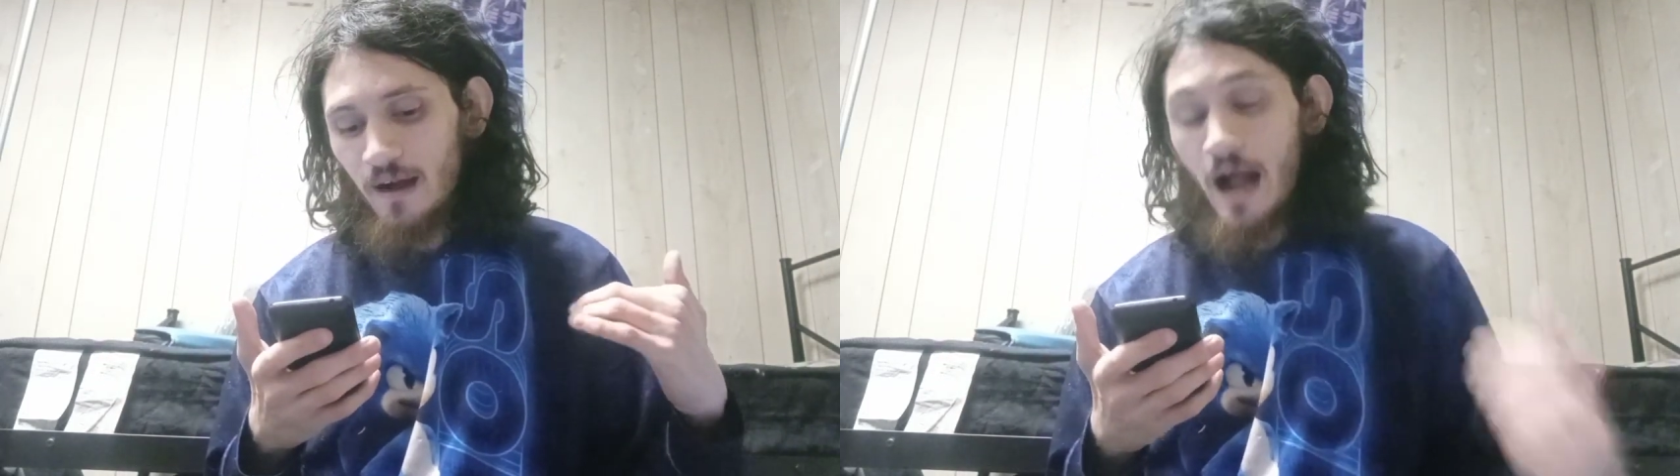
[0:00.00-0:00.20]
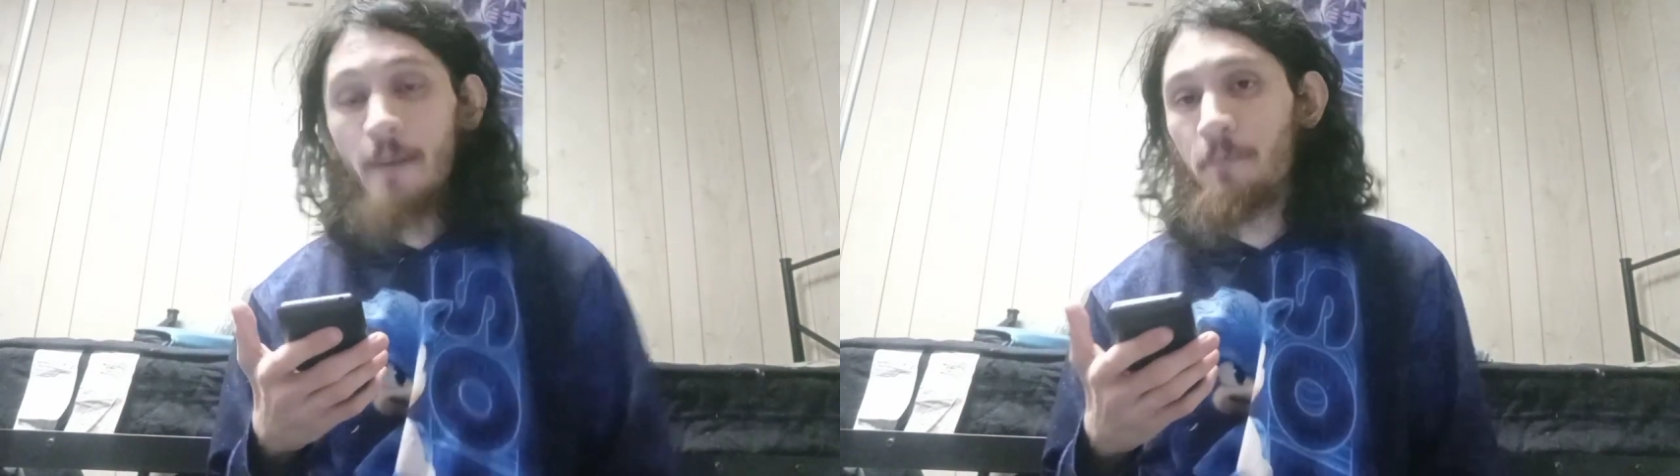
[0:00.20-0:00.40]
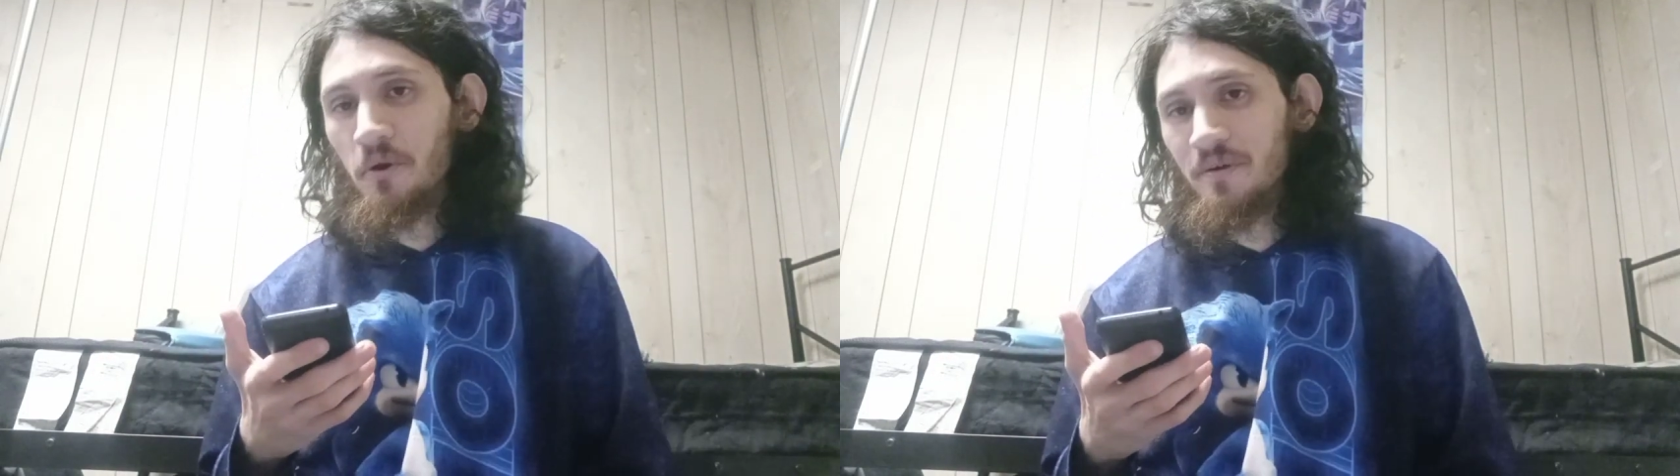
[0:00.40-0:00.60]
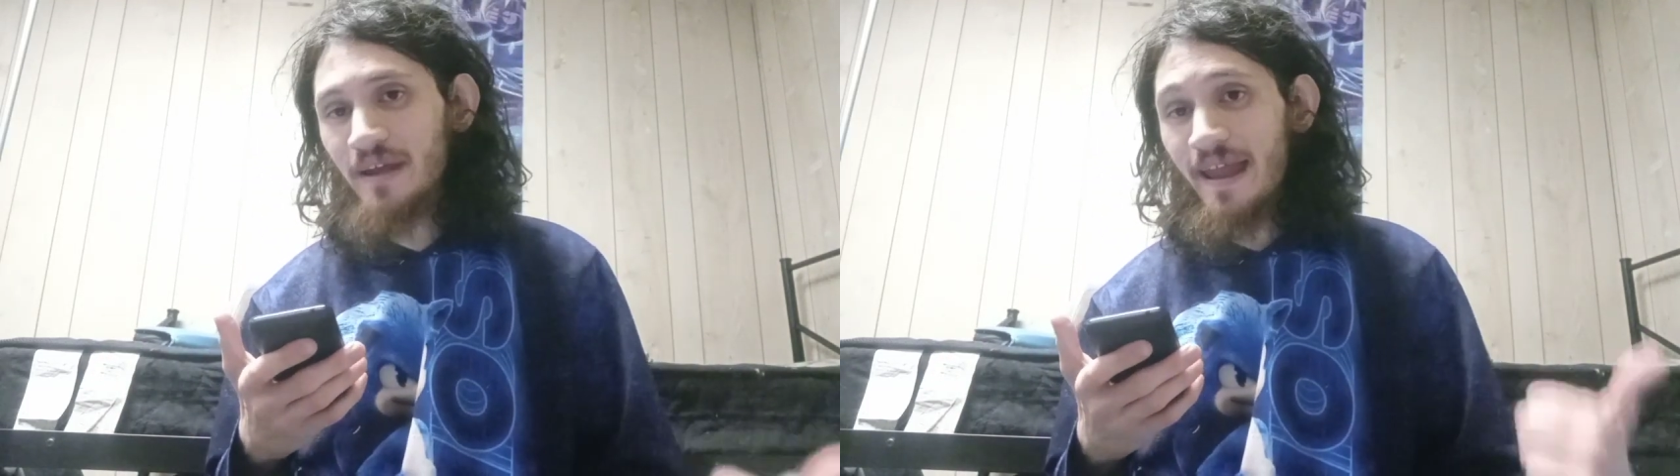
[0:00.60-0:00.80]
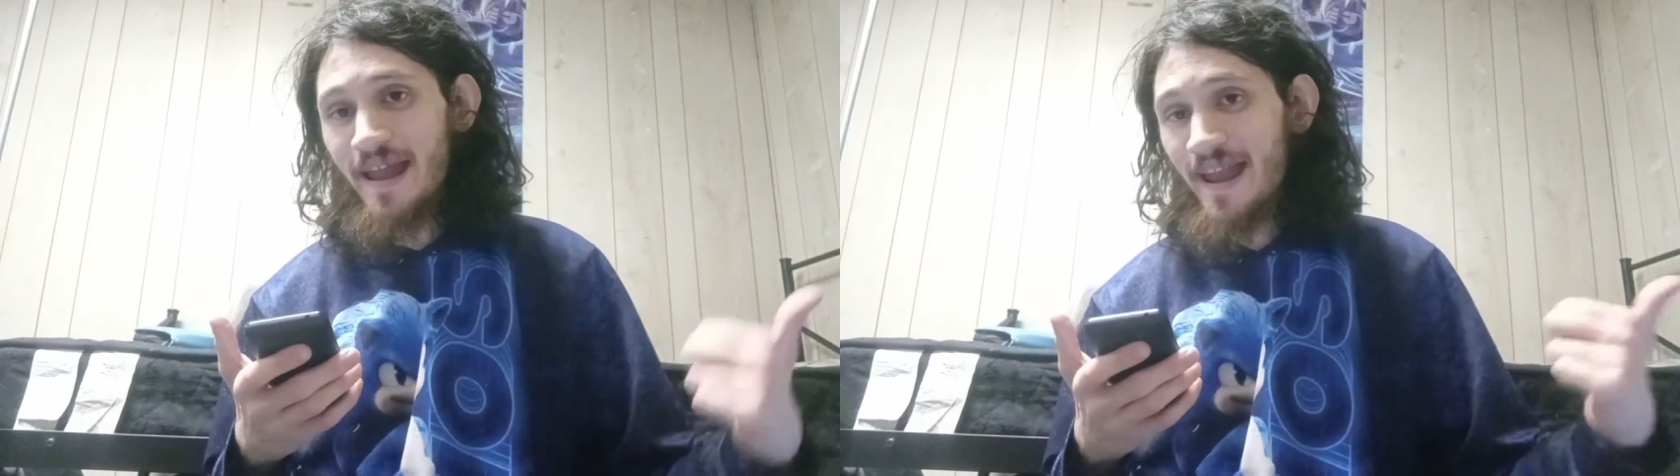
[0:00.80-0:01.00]
I
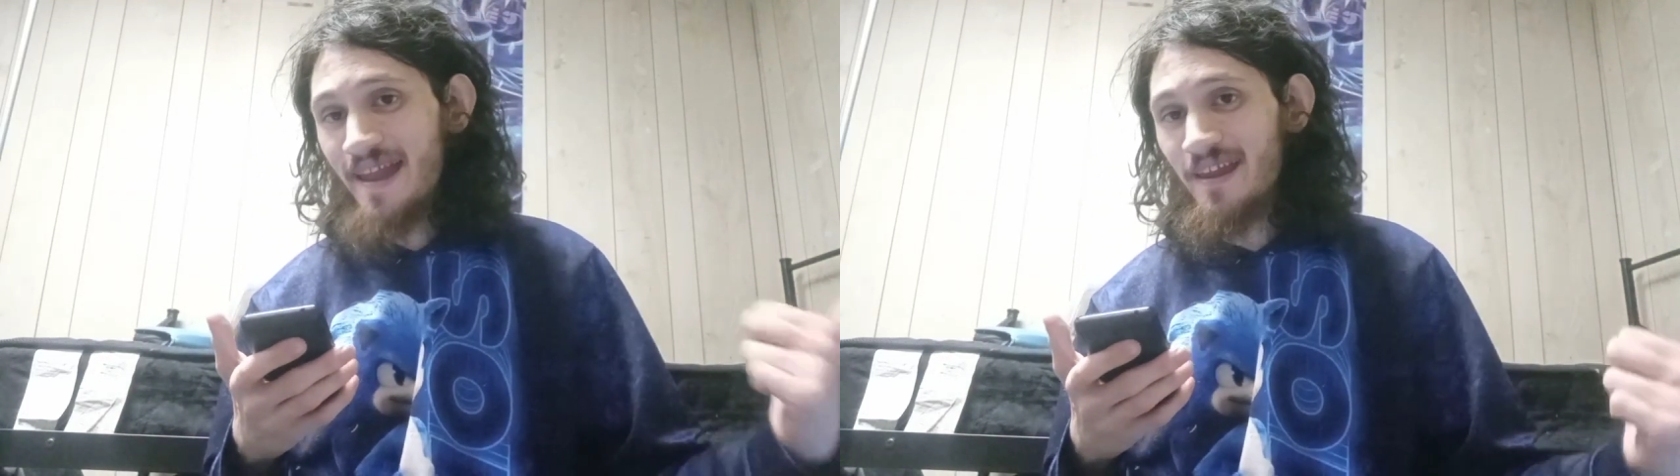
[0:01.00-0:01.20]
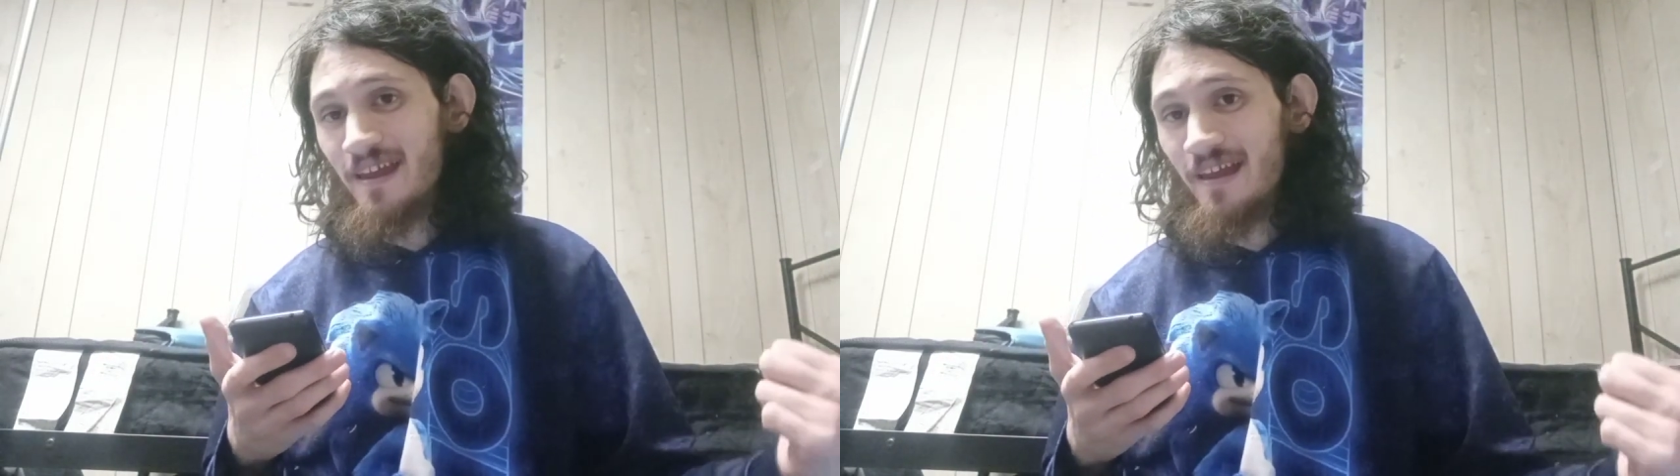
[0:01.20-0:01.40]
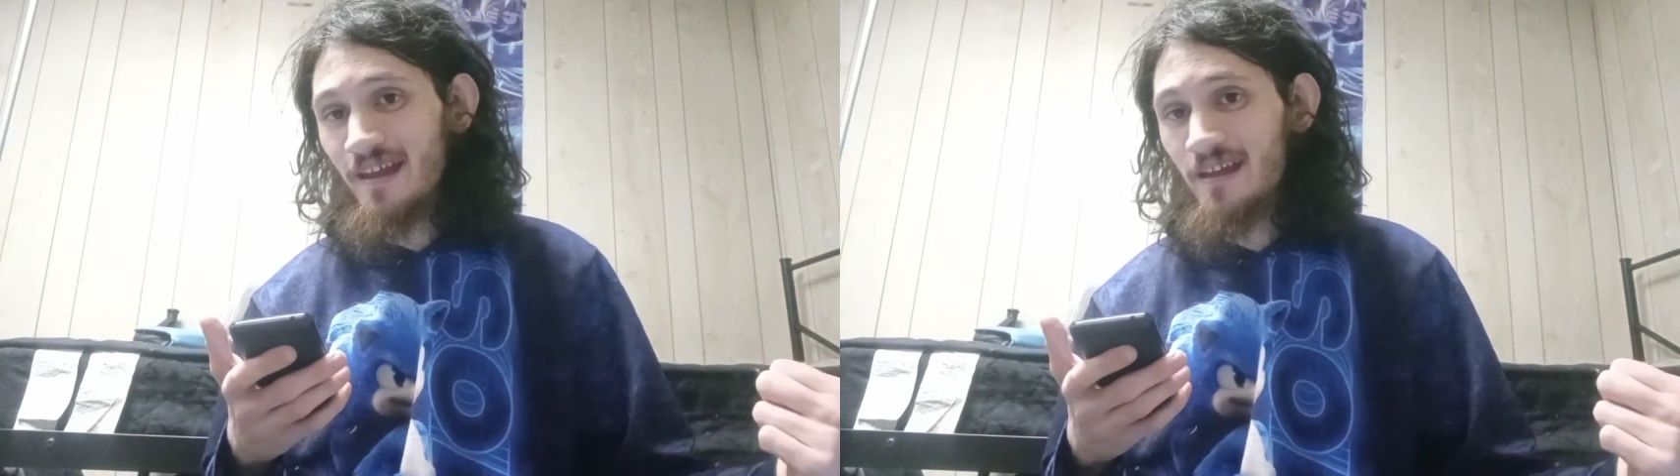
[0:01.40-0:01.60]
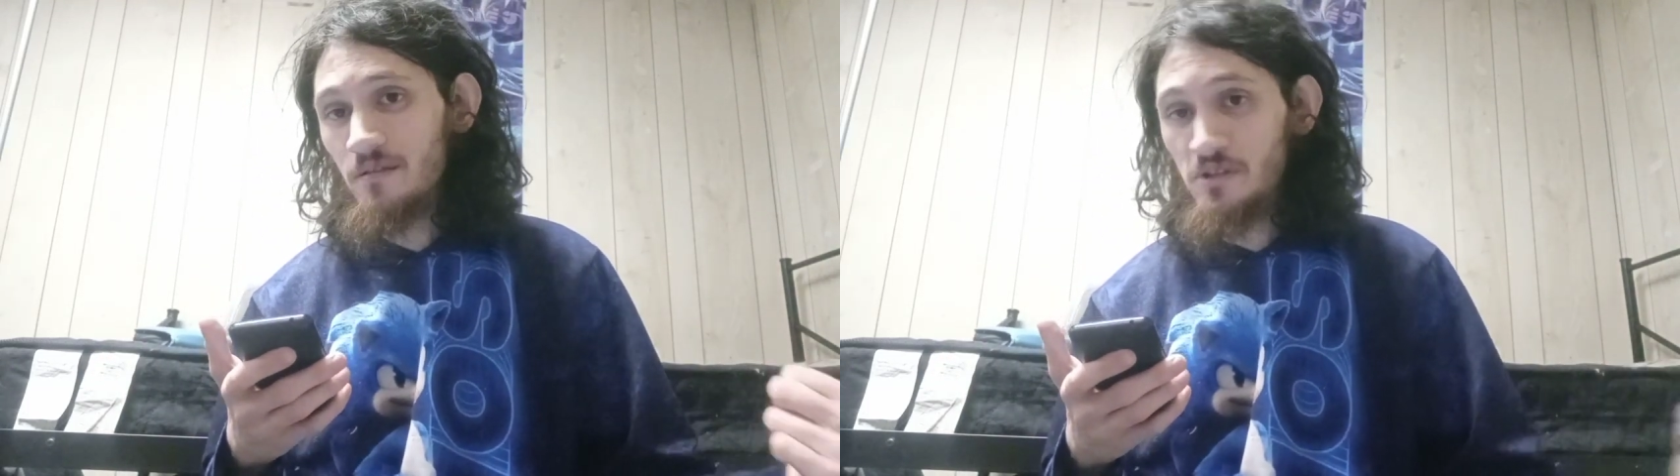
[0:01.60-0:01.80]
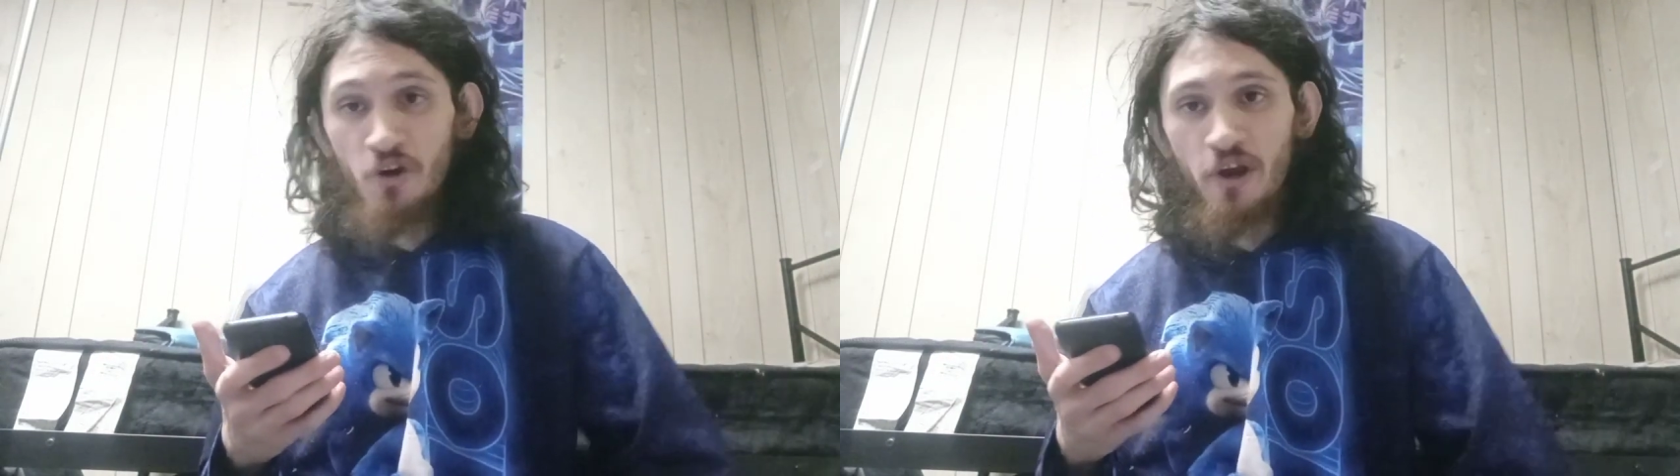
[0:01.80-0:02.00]
put
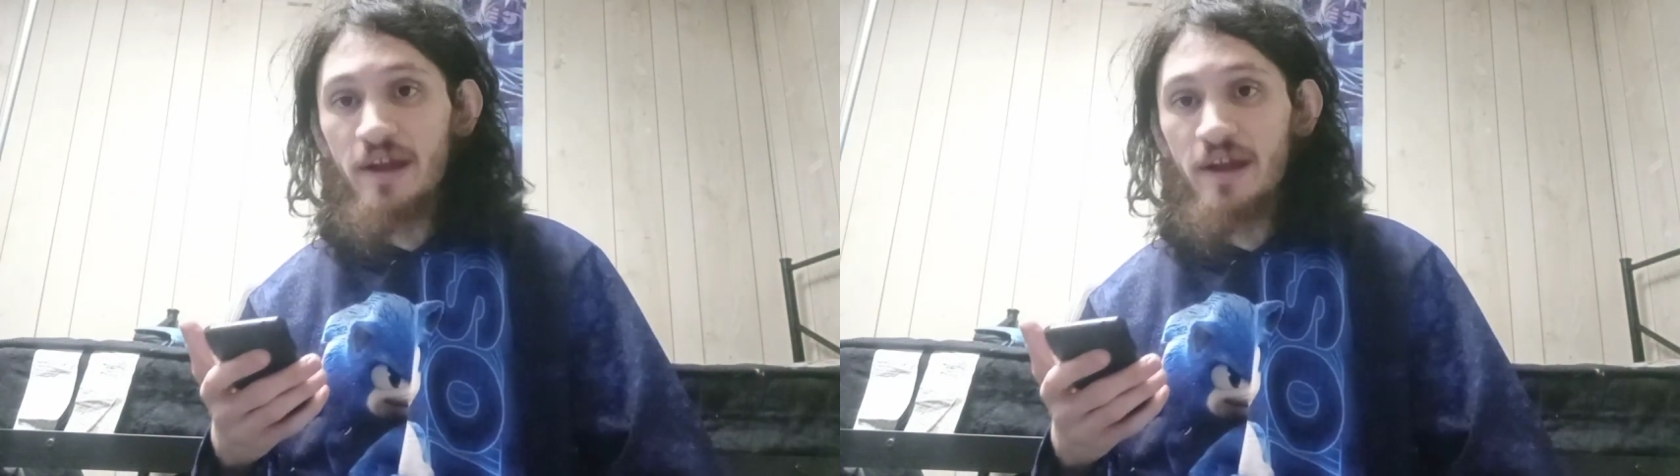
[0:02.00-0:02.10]
your